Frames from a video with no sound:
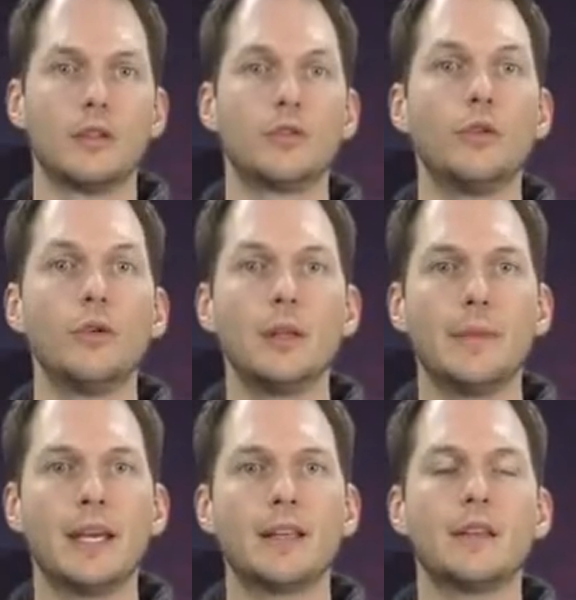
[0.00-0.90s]
truly
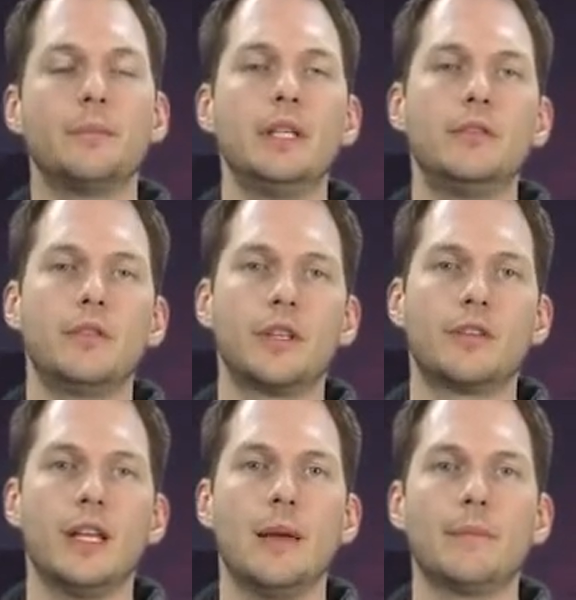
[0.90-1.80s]
making the B three
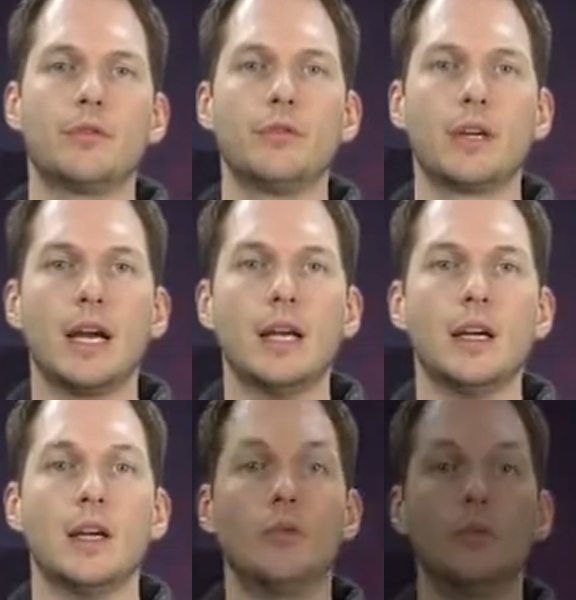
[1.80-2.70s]
sixty M Bazooka a